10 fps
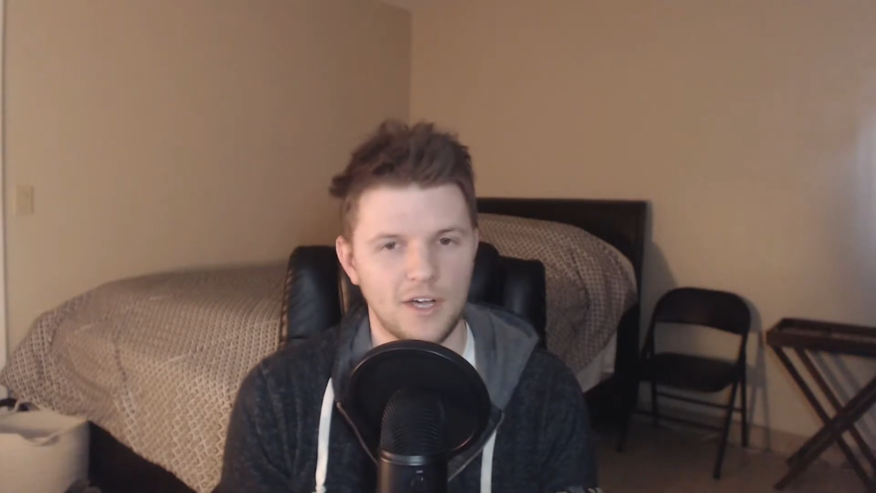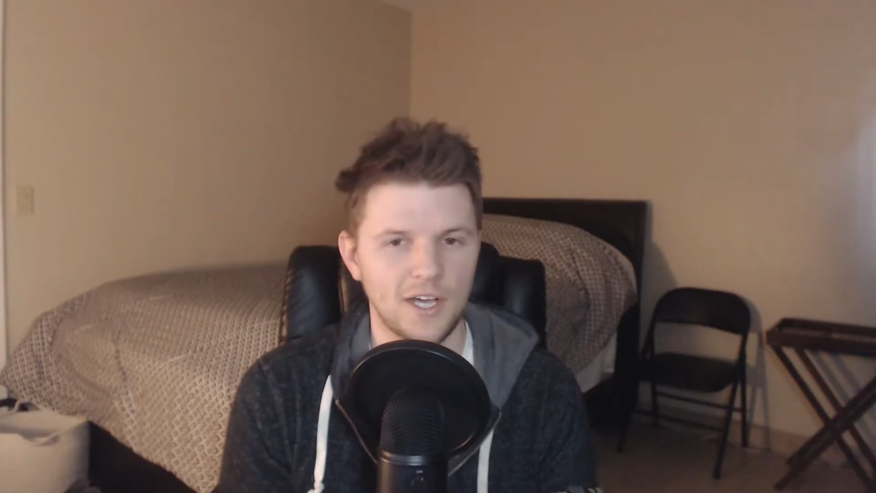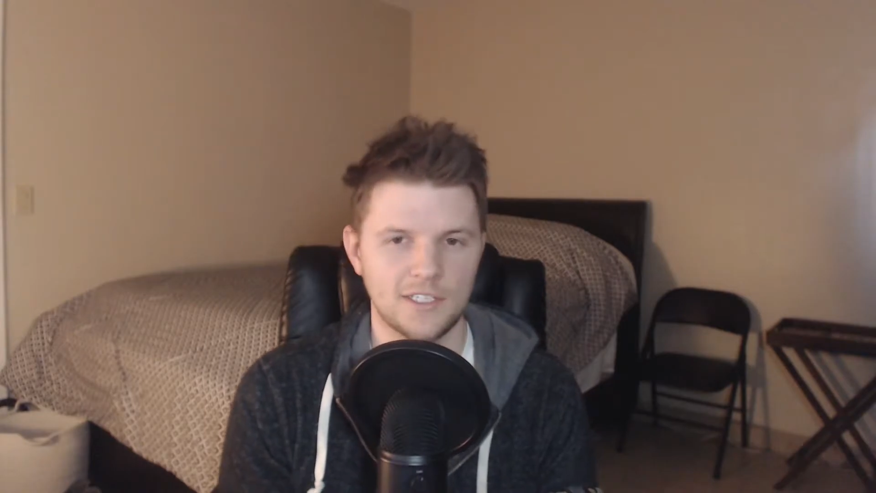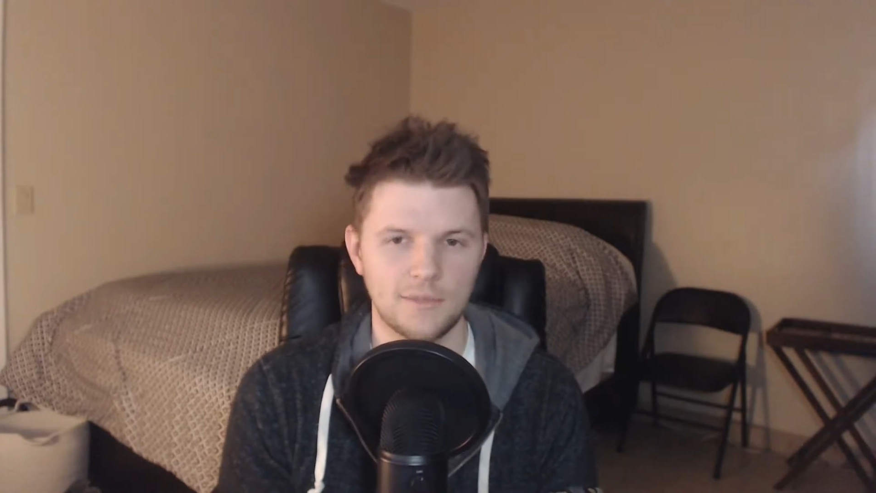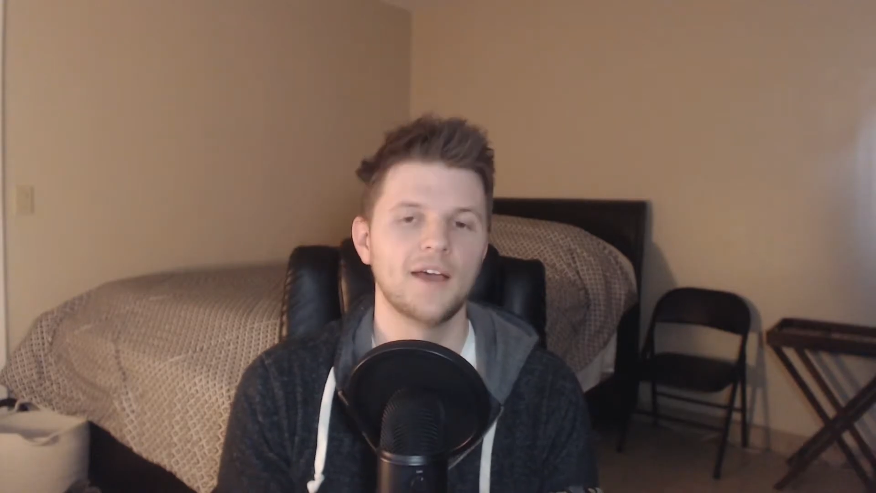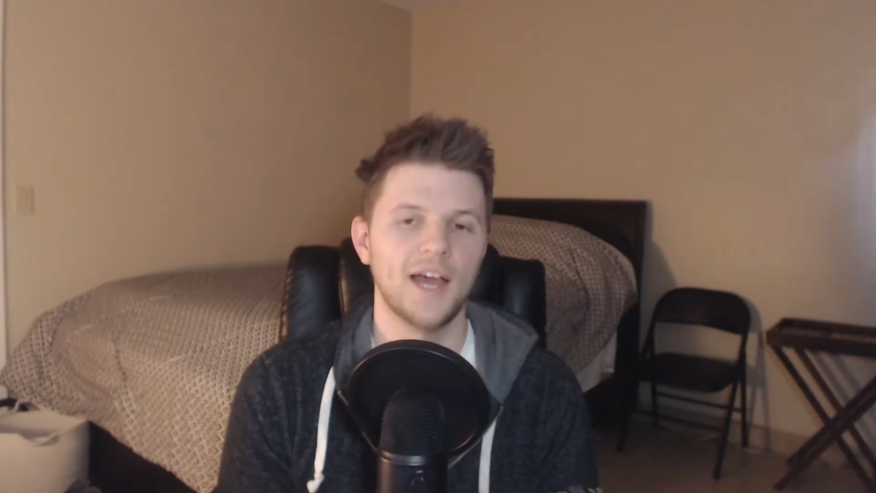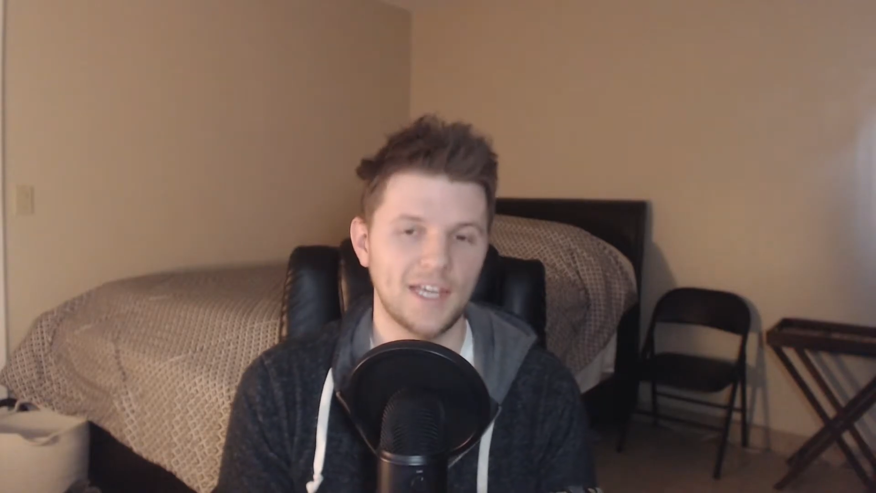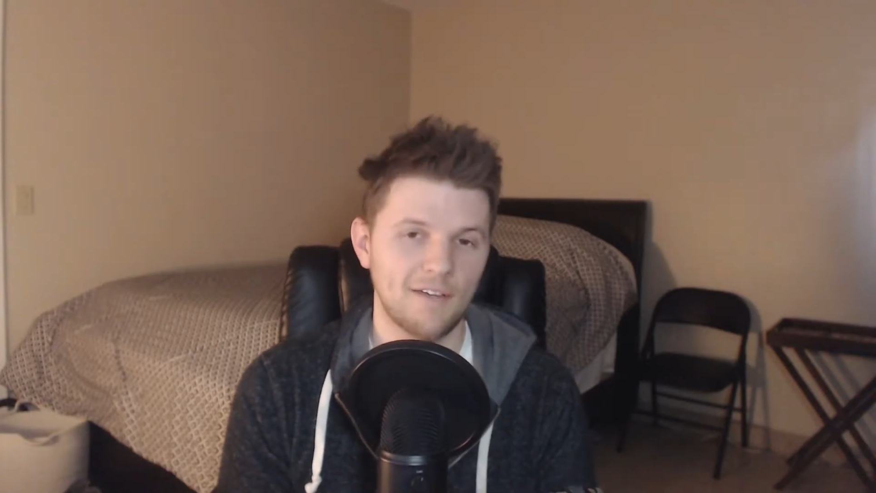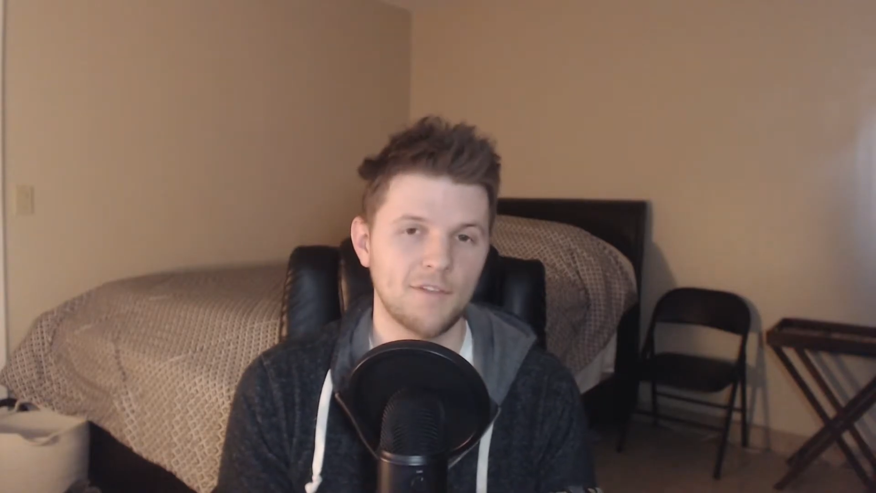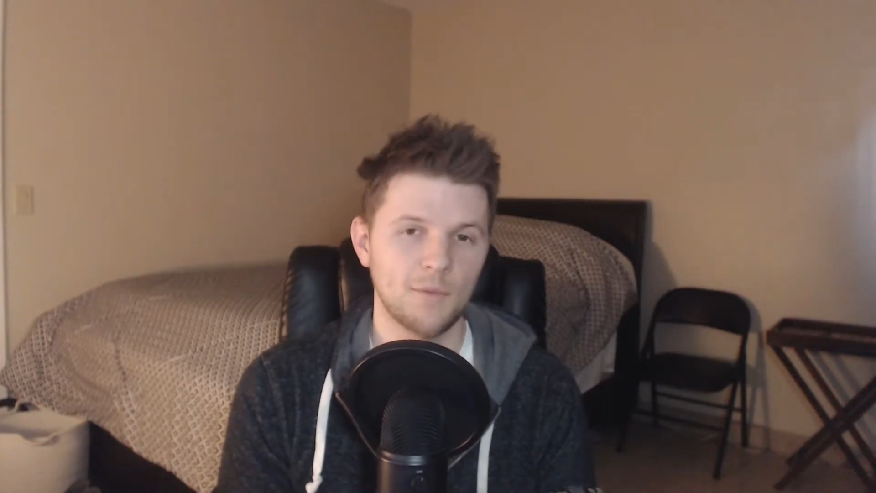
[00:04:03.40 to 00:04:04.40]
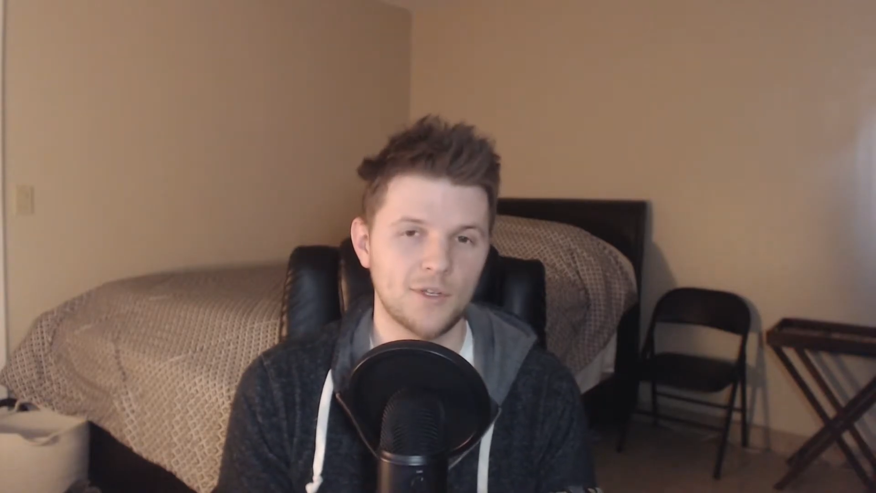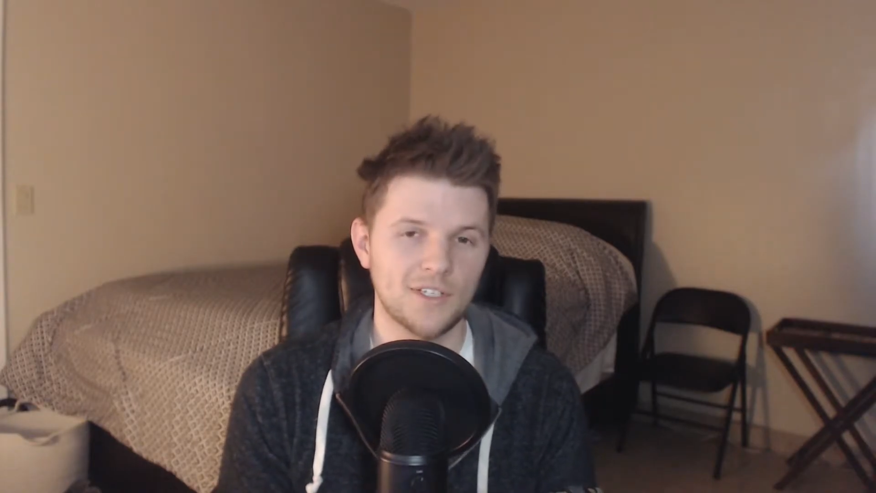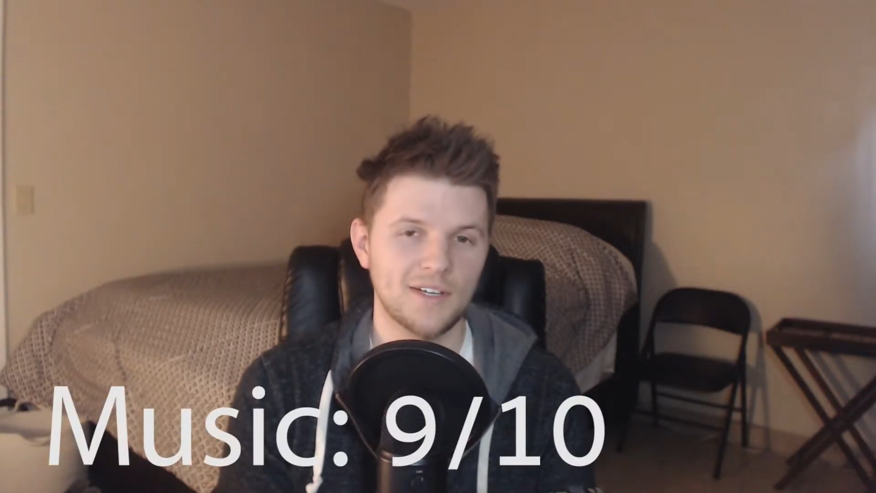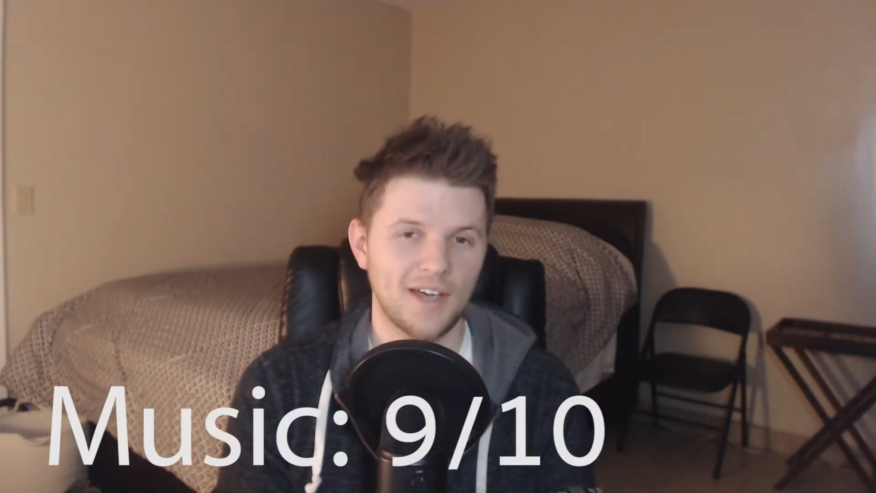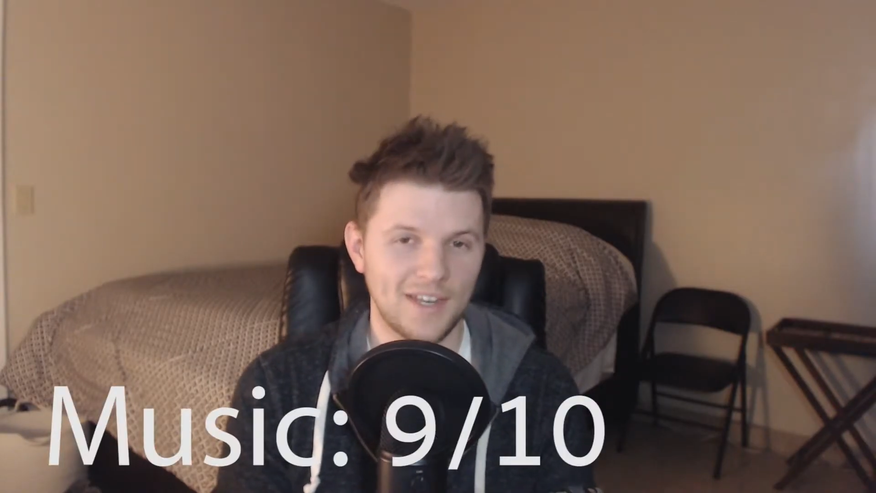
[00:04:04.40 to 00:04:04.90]
awesome. I give the
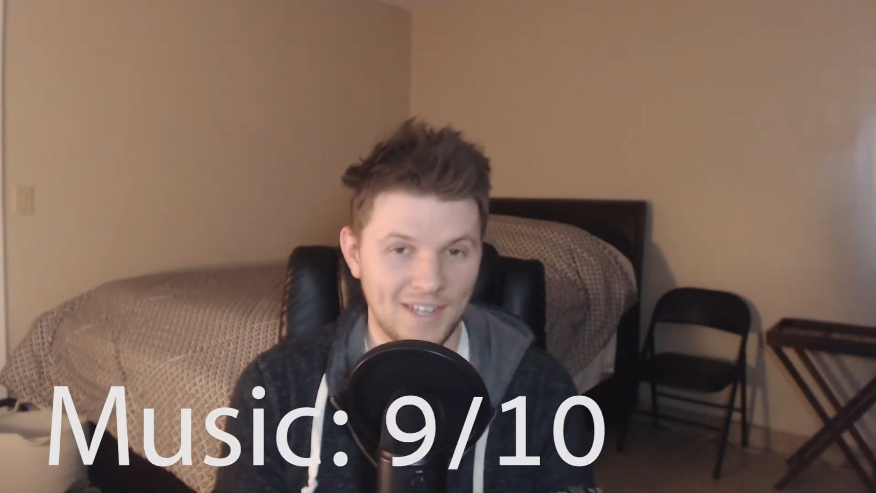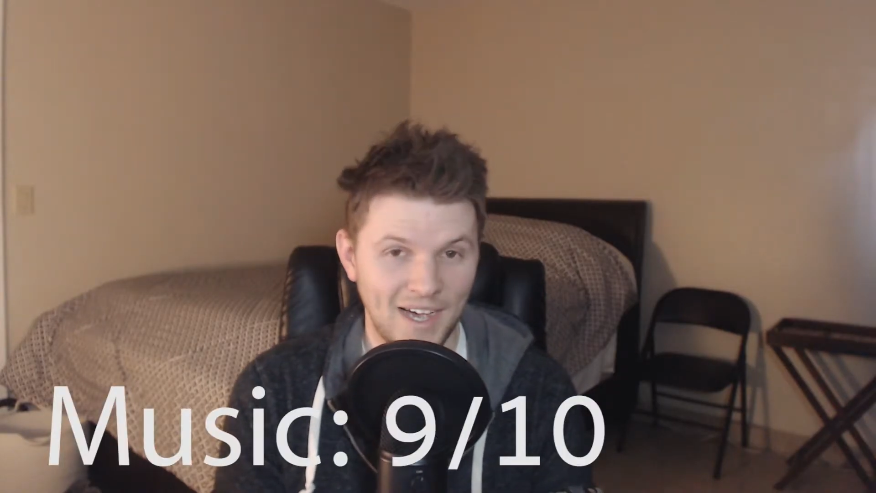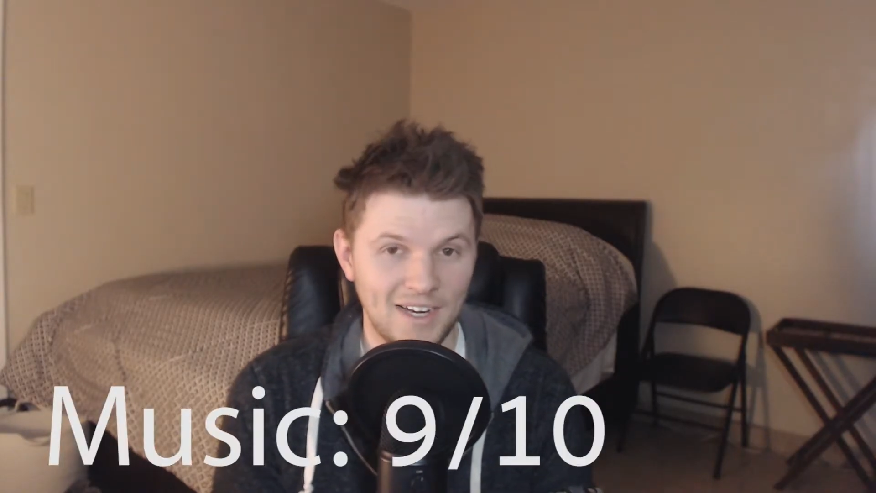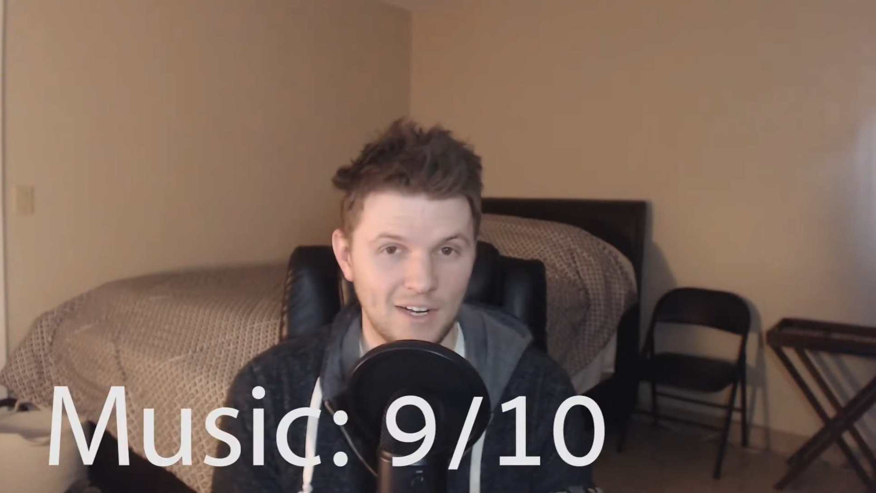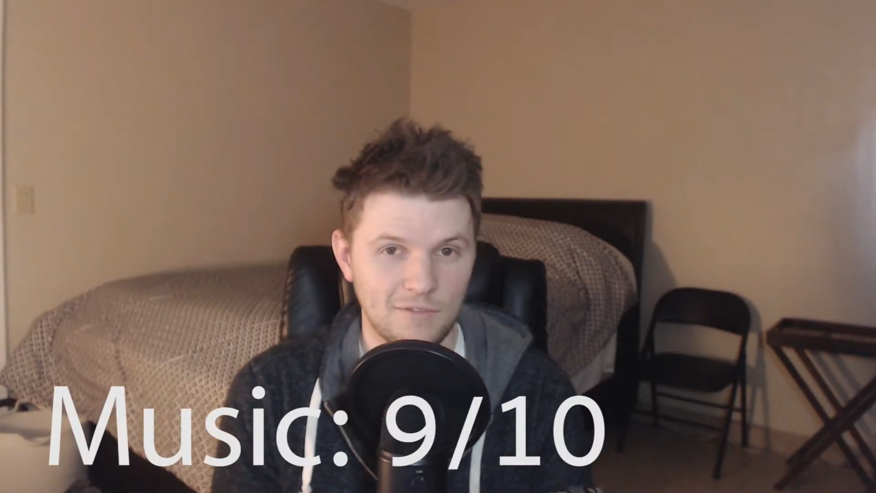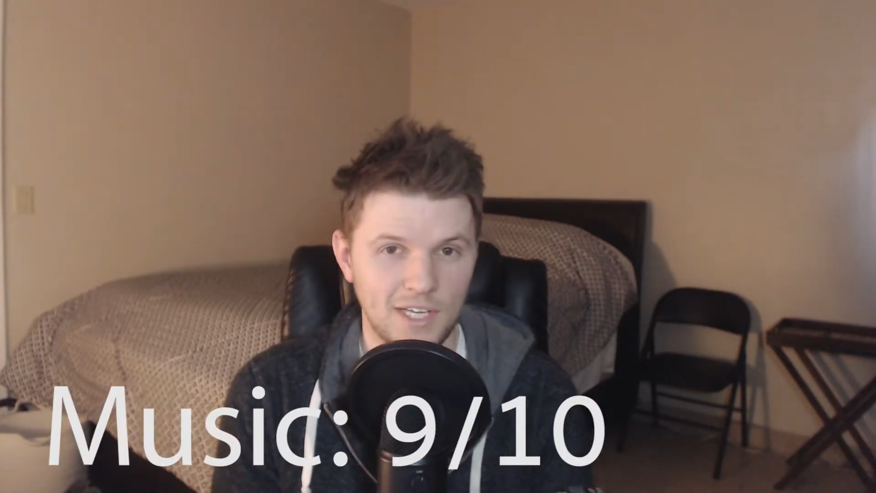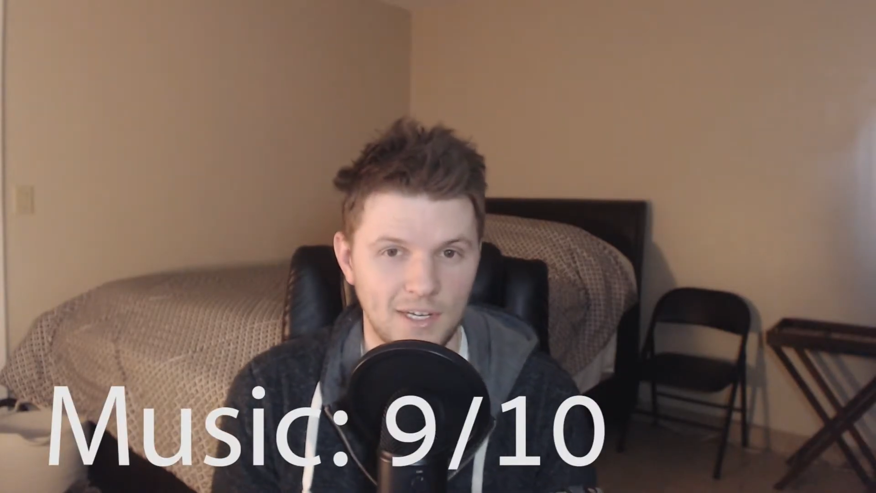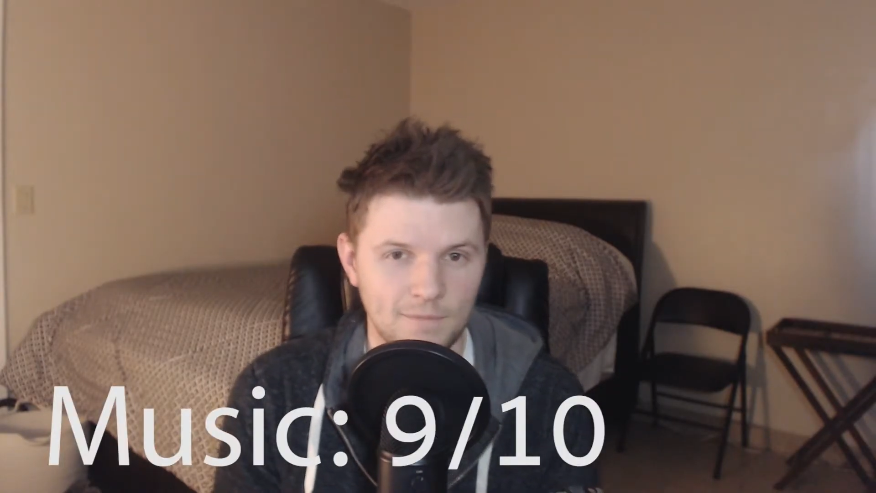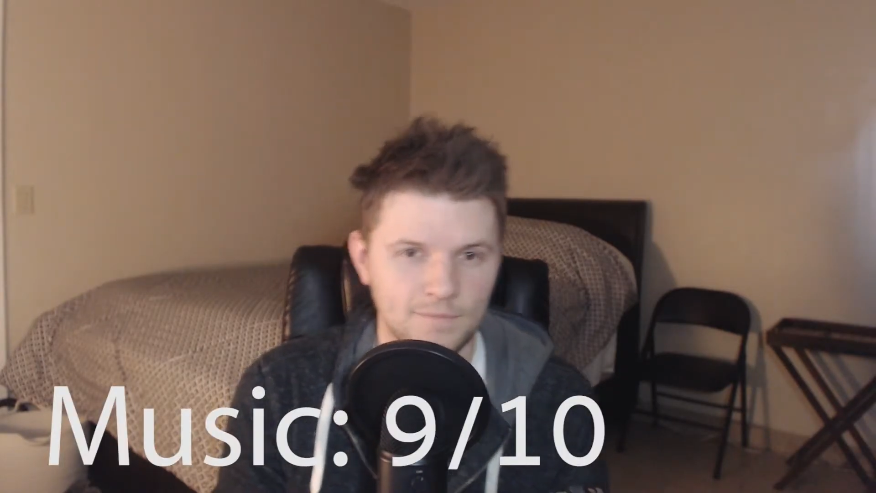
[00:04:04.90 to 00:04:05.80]
music a 9 out of 10.